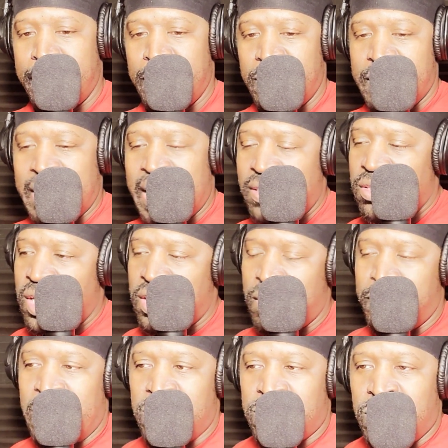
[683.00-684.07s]
And I think
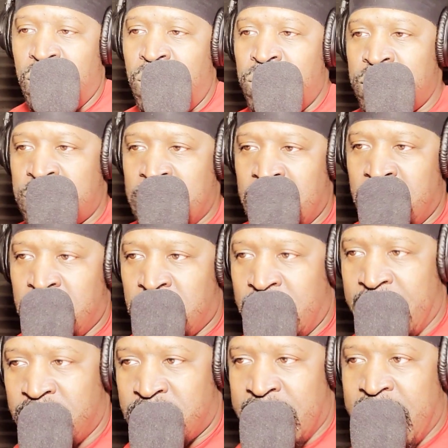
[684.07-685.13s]
about those things
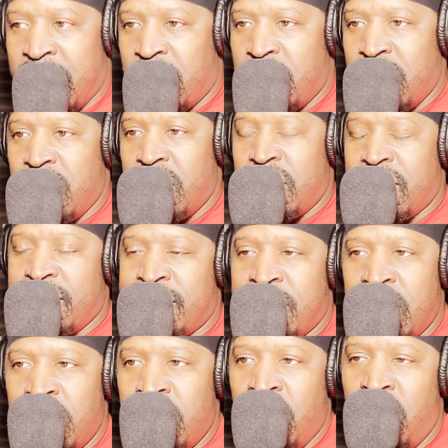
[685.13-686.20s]
like that.
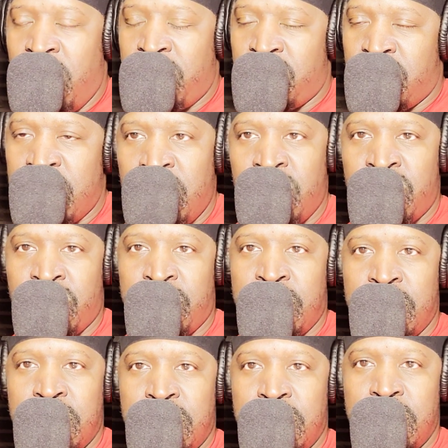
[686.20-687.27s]
Consider y'all
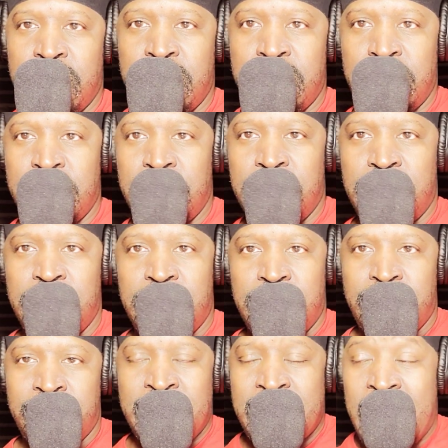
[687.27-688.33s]
children.
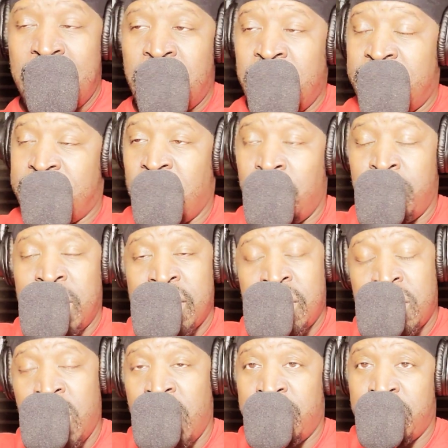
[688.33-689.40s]
Man, I get so much
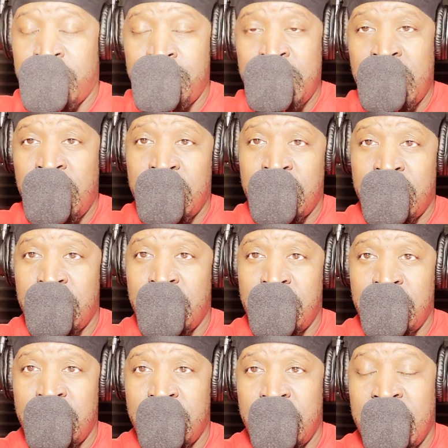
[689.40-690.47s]
stuff to me,
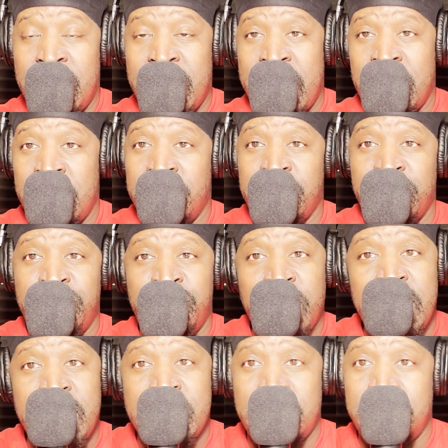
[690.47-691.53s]
it ain't even
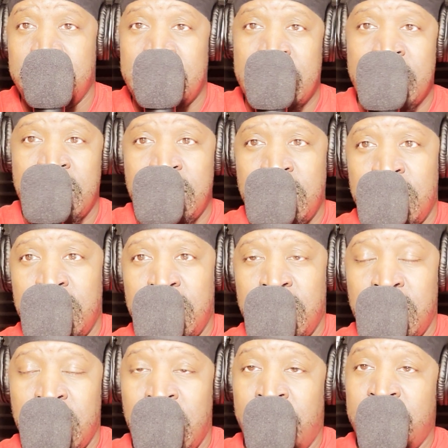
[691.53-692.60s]
funny, man.
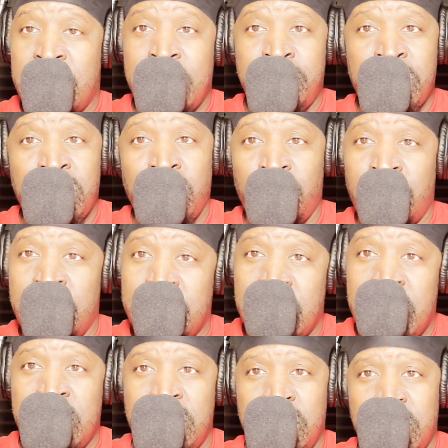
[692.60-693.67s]
I'm keeping it
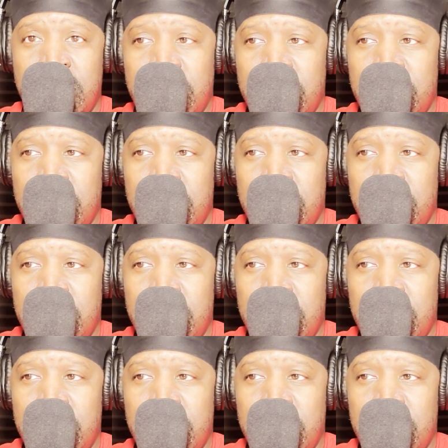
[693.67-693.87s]
100.